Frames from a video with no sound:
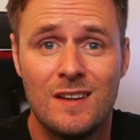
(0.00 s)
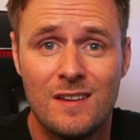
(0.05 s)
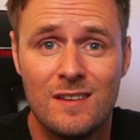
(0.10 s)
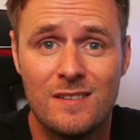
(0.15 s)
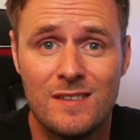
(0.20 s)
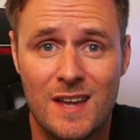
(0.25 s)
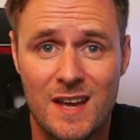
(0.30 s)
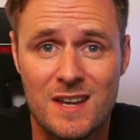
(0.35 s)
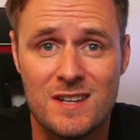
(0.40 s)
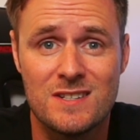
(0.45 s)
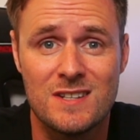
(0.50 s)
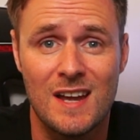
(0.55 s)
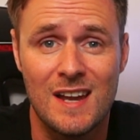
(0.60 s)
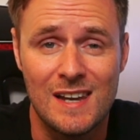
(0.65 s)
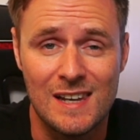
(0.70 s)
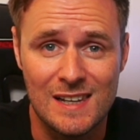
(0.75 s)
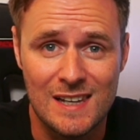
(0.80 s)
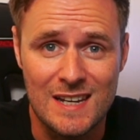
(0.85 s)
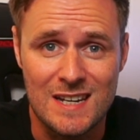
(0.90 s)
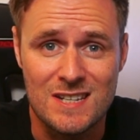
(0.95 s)
there's
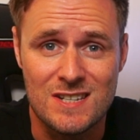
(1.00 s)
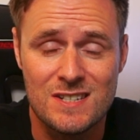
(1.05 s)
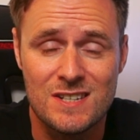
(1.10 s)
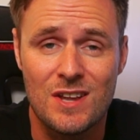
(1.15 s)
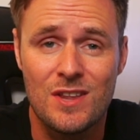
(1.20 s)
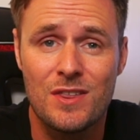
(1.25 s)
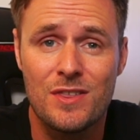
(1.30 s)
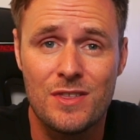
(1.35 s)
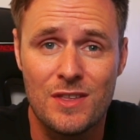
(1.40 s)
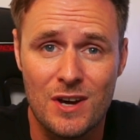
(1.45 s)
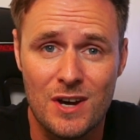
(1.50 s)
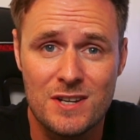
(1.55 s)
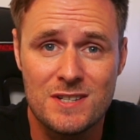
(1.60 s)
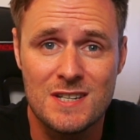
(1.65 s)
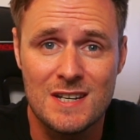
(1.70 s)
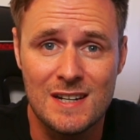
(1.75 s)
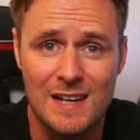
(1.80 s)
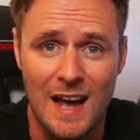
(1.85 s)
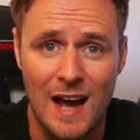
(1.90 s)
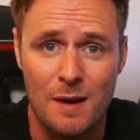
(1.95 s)
at least
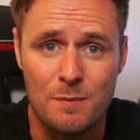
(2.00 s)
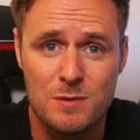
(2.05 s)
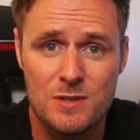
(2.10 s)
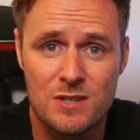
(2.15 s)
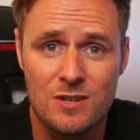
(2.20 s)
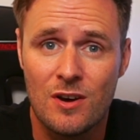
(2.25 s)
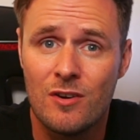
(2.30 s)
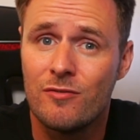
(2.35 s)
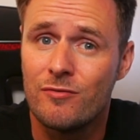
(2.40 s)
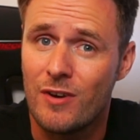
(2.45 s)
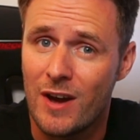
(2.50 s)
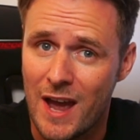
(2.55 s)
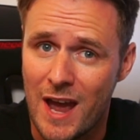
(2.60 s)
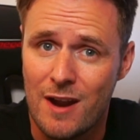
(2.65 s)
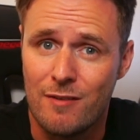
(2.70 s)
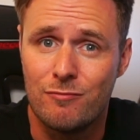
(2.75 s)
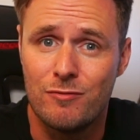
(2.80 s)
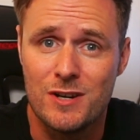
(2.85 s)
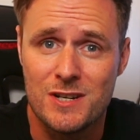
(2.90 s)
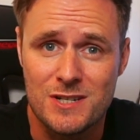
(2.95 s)
30 laps for
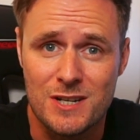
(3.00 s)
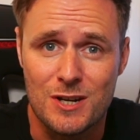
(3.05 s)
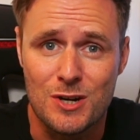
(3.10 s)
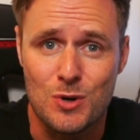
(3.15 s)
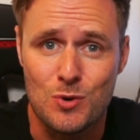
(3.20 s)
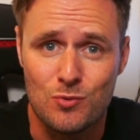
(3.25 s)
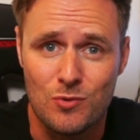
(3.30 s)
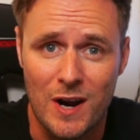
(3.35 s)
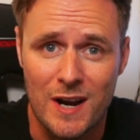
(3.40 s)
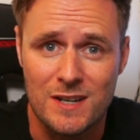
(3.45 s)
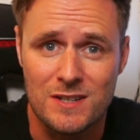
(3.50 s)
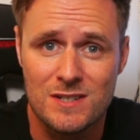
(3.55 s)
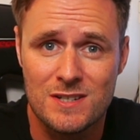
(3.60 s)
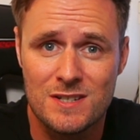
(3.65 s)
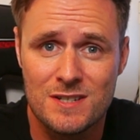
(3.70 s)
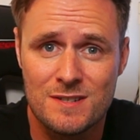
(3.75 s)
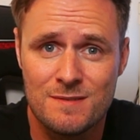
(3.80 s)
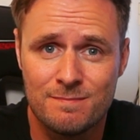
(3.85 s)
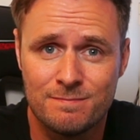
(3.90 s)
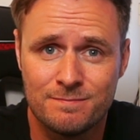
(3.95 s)
every single
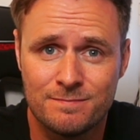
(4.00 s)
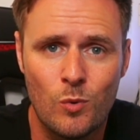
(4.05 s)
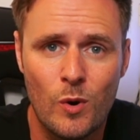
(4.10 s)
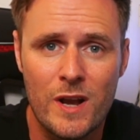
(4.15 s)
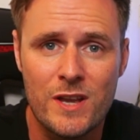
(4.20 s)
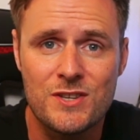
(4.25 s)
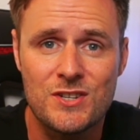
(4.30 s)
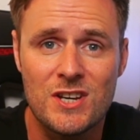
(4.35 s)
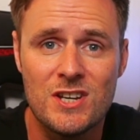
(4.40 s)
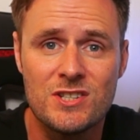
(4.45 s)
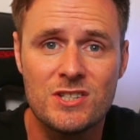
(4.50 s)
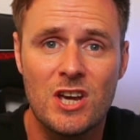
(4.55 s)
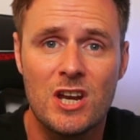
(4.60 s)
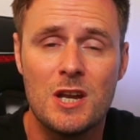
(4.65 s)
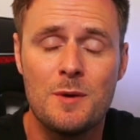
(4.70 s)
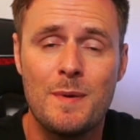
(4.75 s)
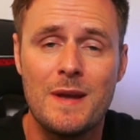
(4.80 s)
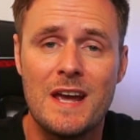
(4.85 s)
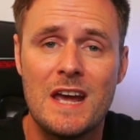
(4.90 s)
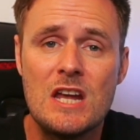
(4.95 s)
race. Which is going
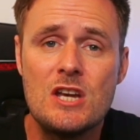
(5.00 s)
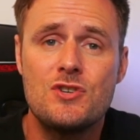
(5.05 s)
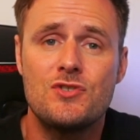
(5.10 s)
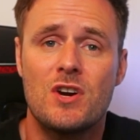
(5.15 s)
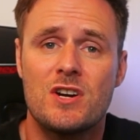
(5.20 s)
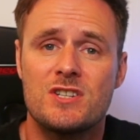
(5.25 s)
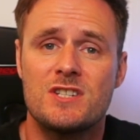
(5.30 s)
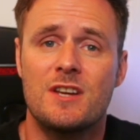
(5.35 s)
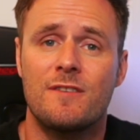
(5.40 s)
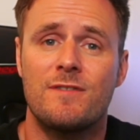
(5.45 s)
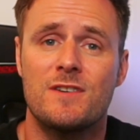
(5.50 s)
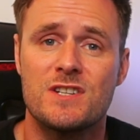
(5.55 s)
to be interesting for